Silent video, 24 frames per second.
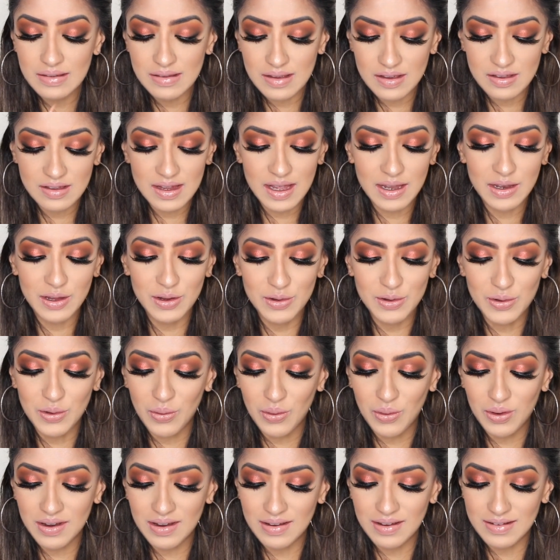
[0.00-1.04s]
It's kind of
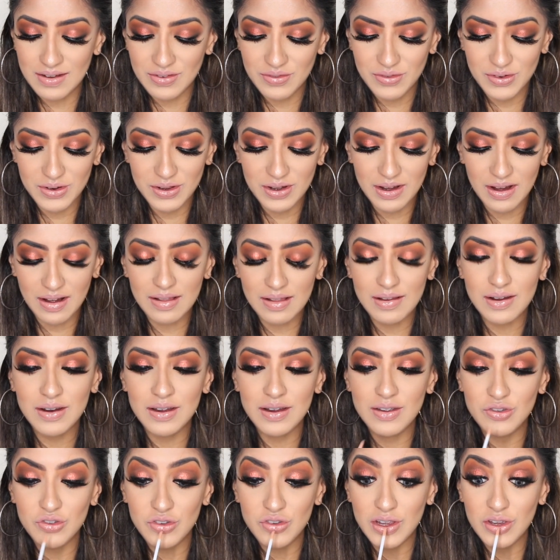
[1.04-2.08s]
gone a different colour,
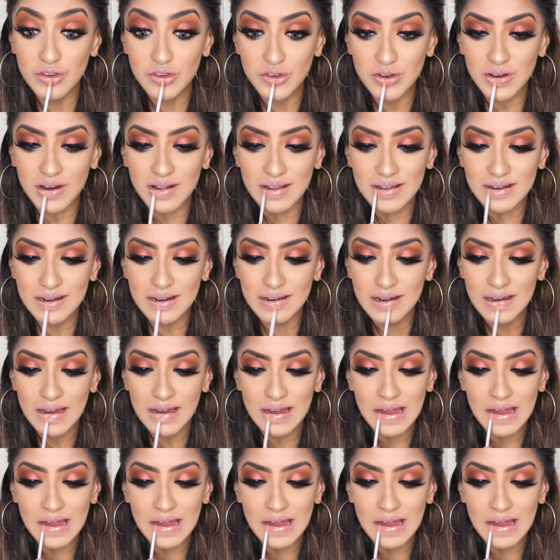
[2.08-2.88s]
it's changed colour.